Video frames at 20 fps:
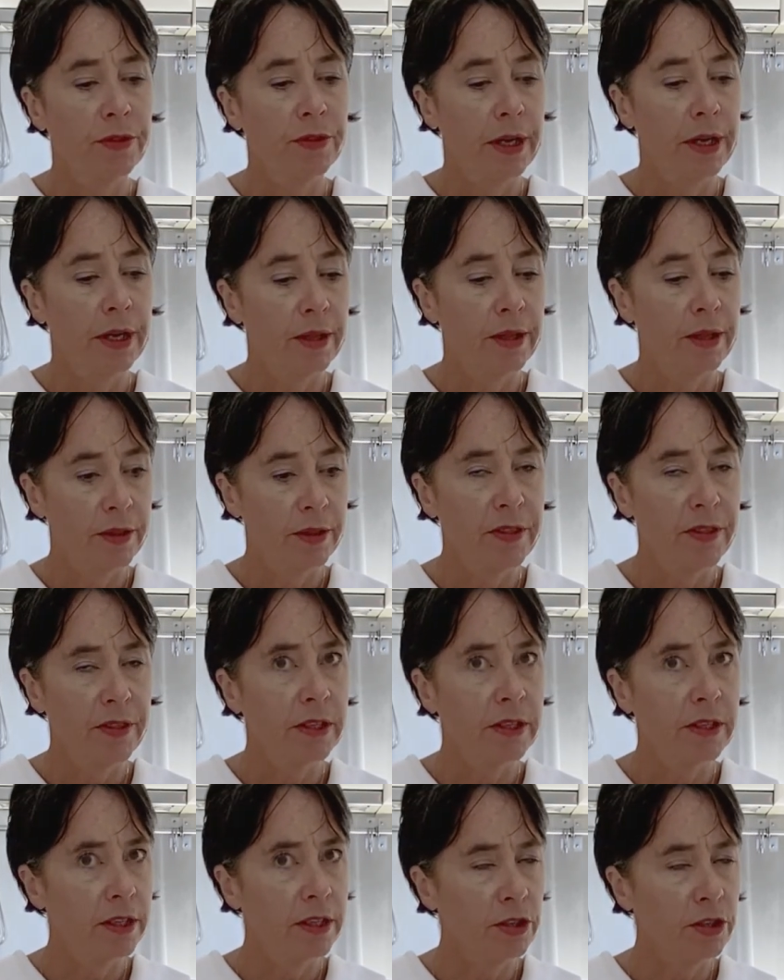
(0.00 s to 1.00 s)
the
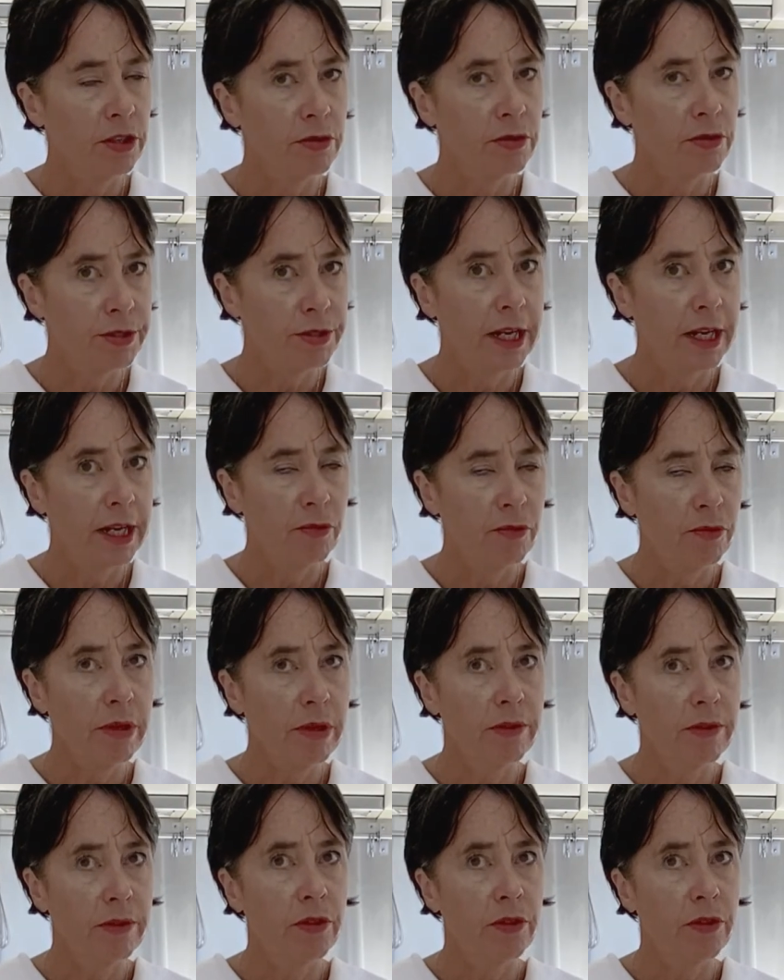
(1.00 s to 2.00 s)
things that you start with,
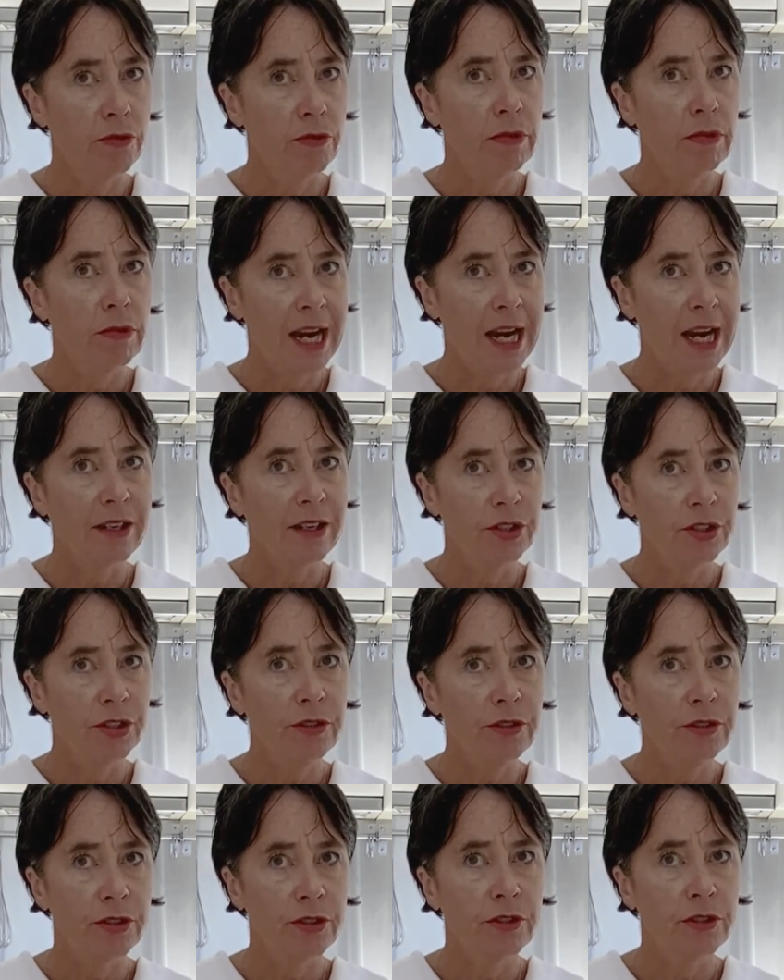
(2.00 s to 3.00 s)
the
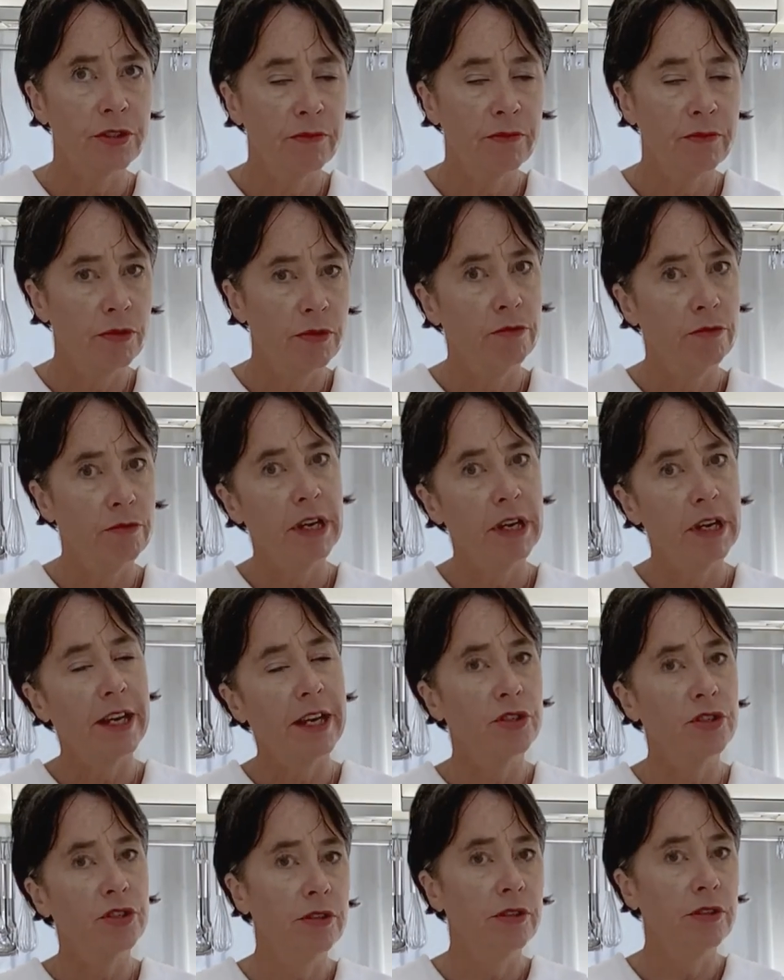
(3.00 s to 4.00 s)
reactants for the
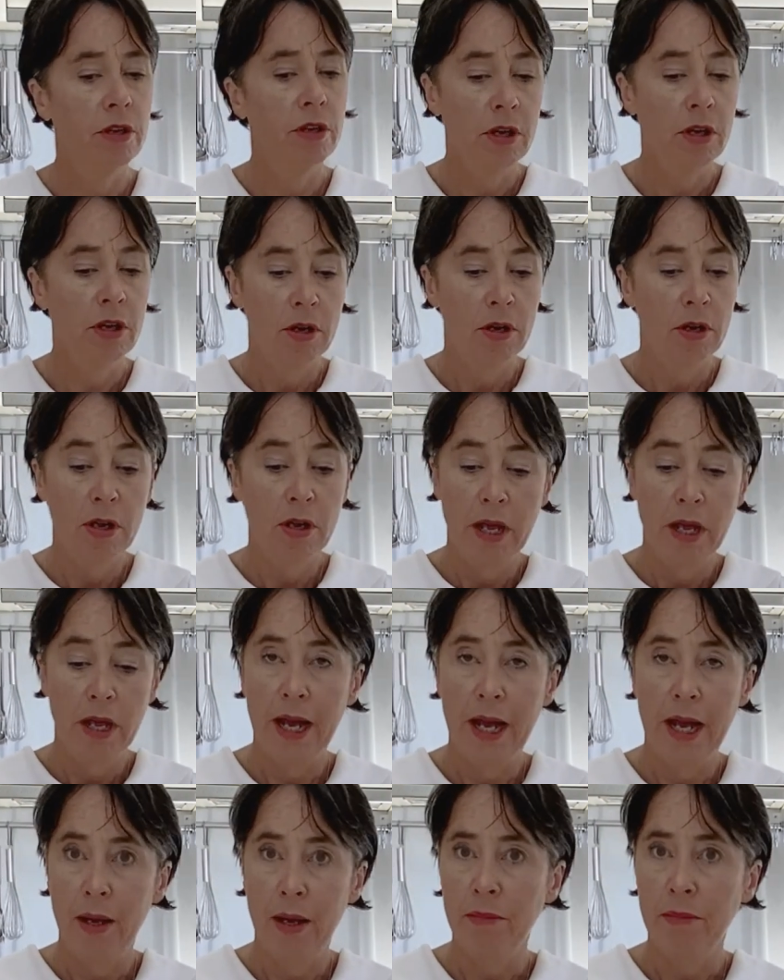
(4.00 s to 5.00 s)
reaction.
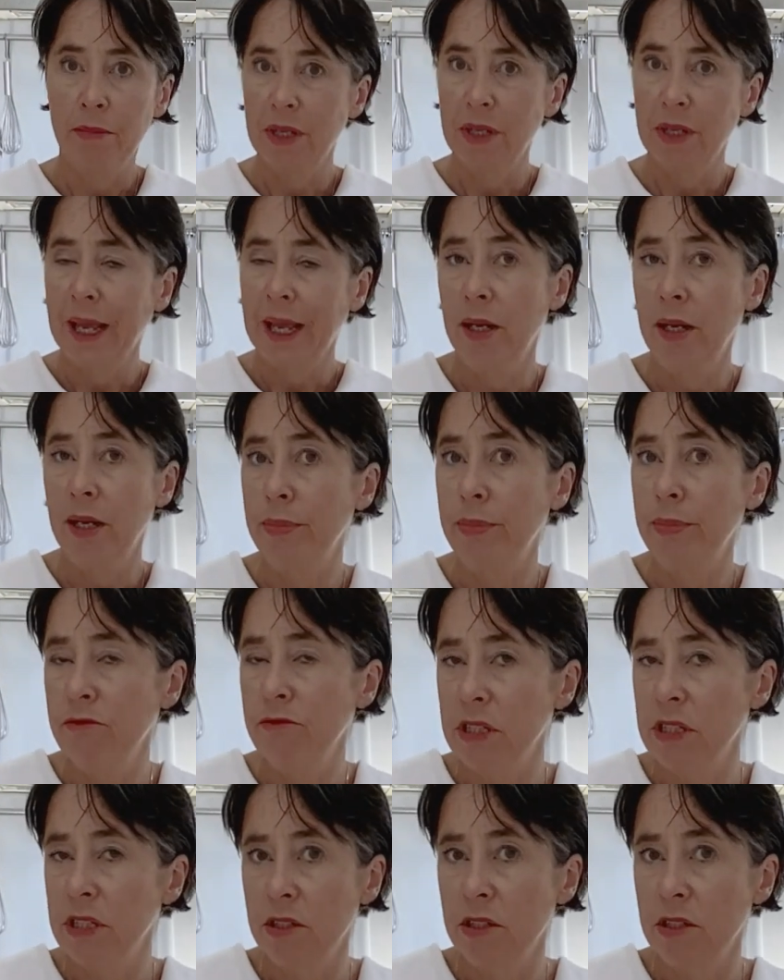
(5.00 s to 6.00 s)
Can it be
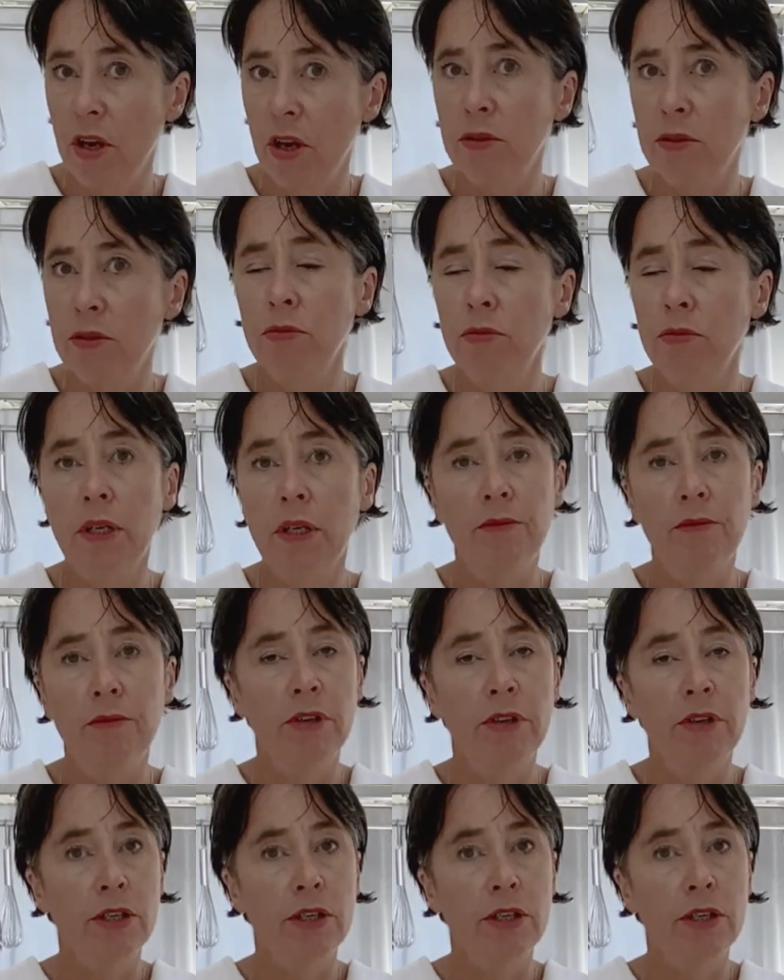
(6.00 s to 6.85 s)
recycled and